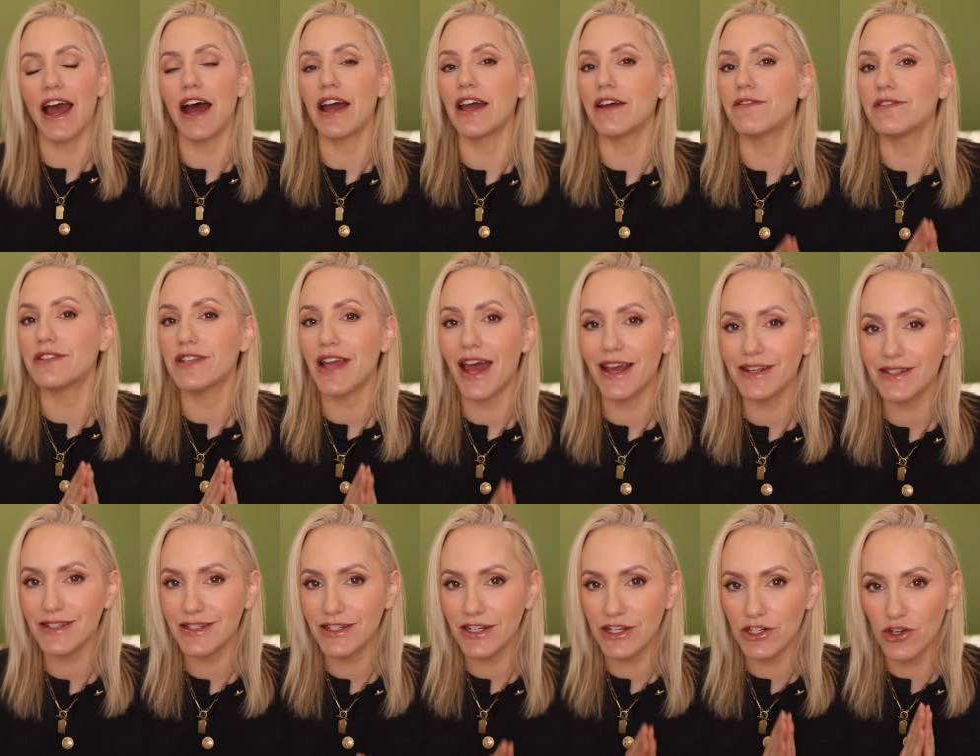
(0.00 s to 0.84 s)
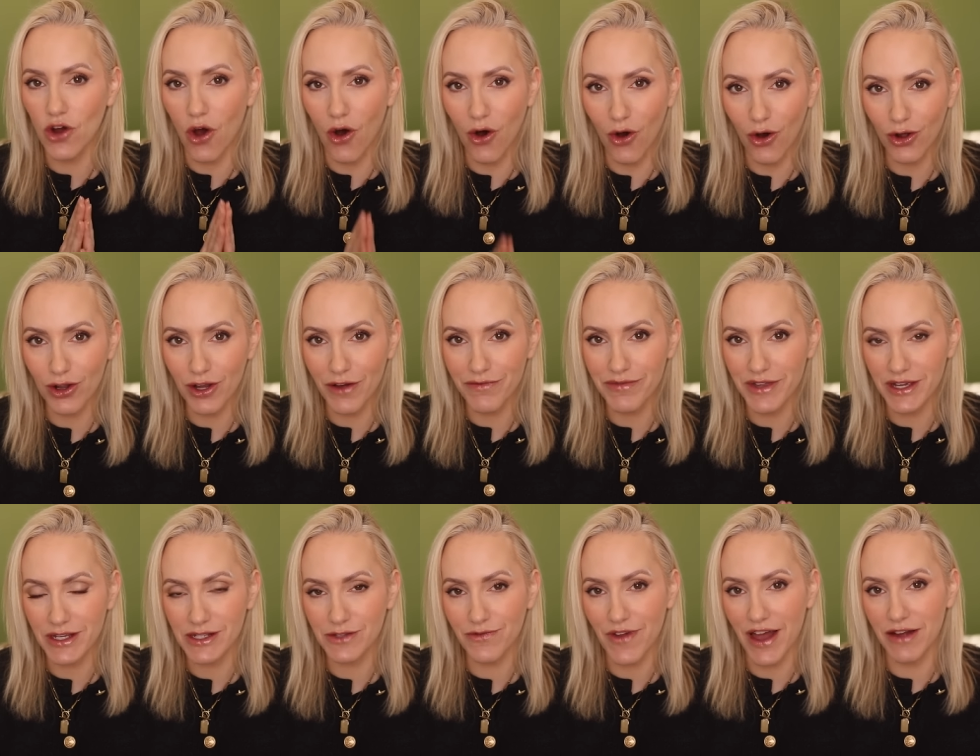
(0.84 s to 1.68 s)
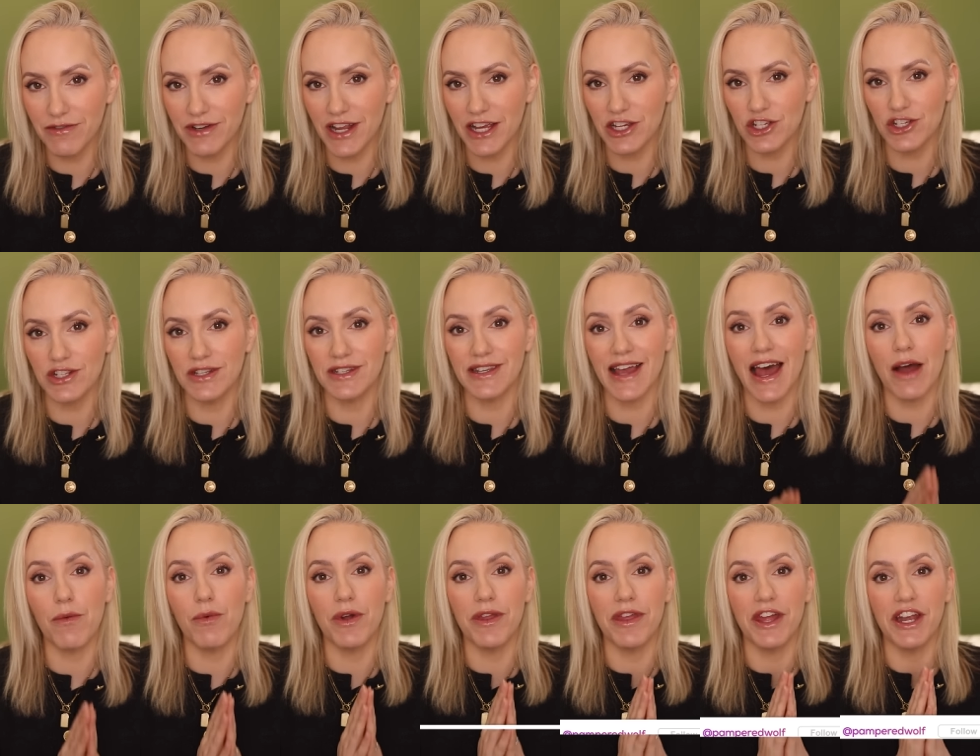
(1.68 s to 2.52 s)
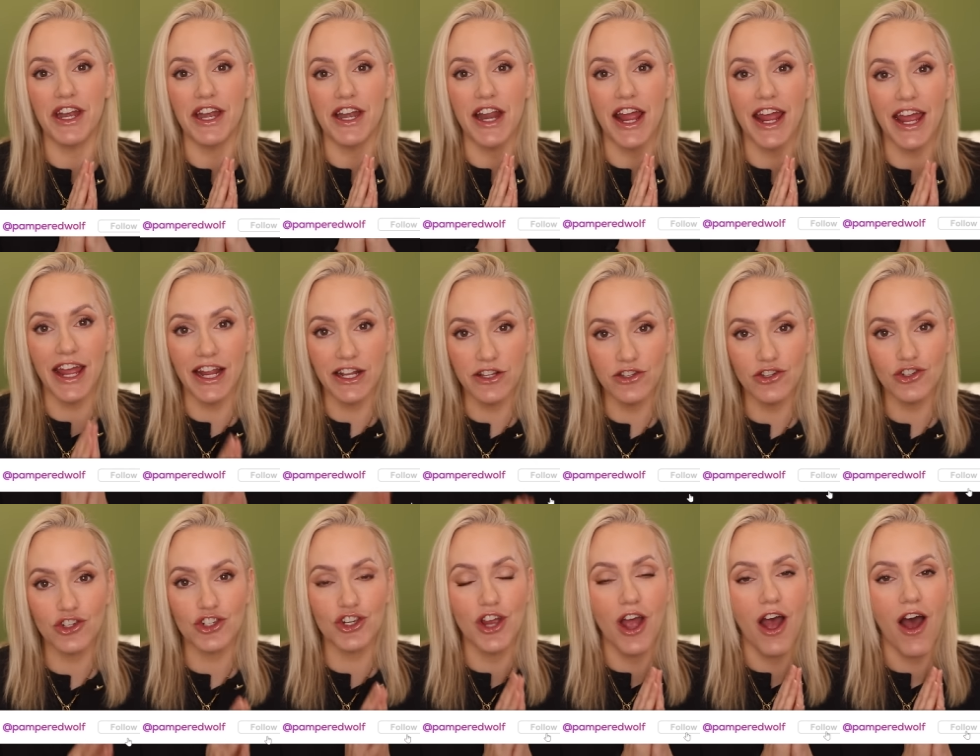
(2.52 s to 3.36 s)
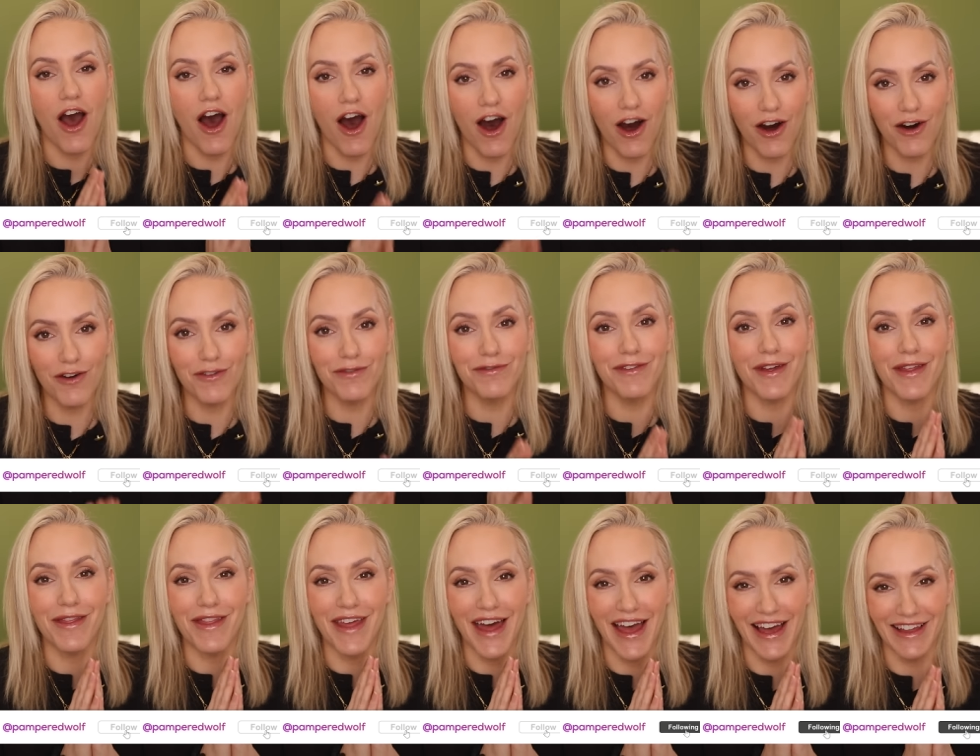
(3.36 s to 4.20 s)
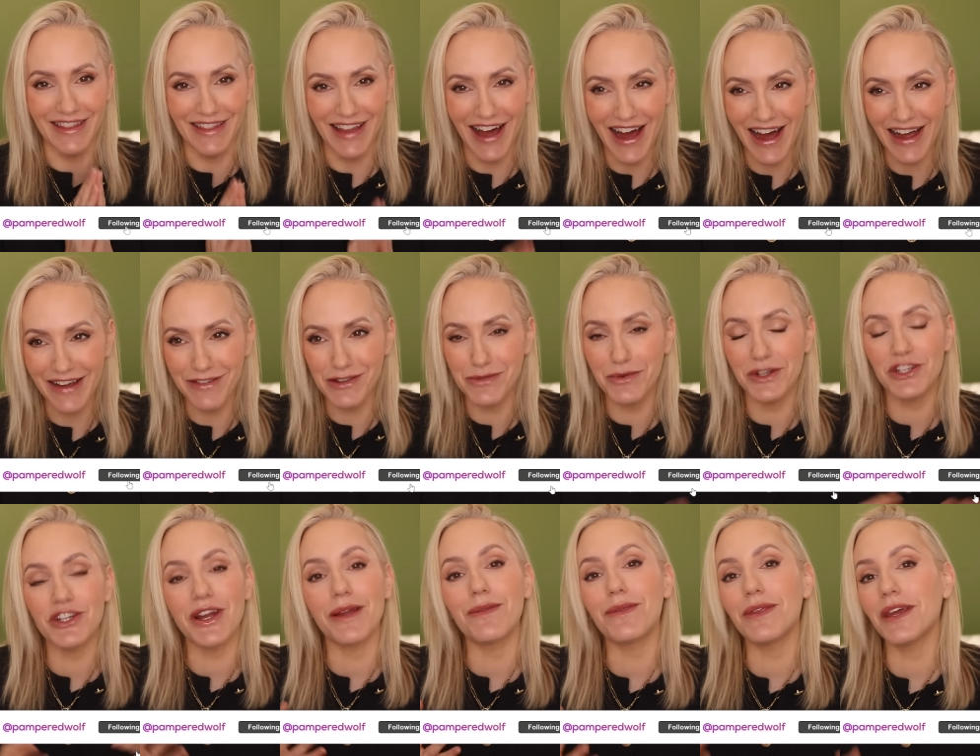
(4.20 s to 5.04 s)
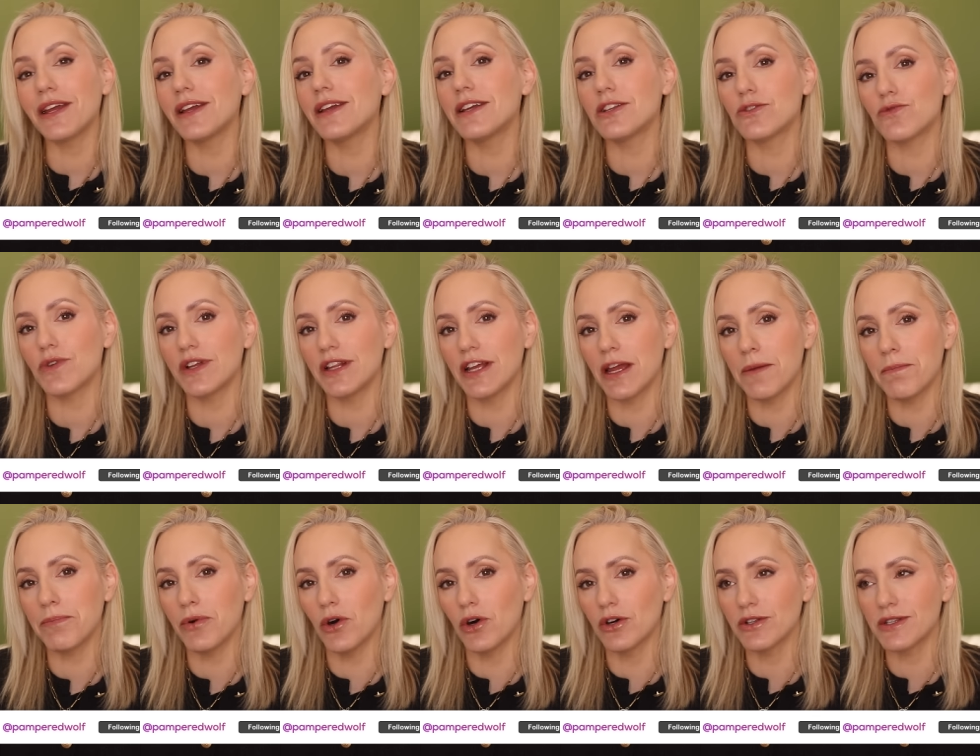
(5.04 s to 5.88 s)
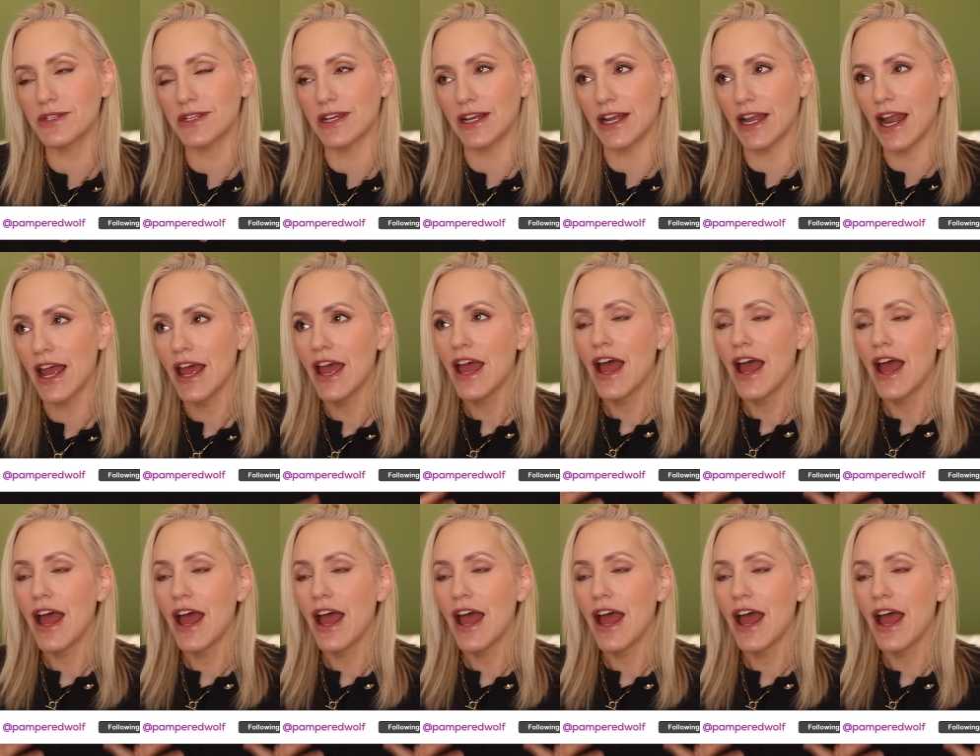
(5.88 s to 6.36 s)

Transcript: I have tested all of these foundations out within an inch of their lives, which I think is really important.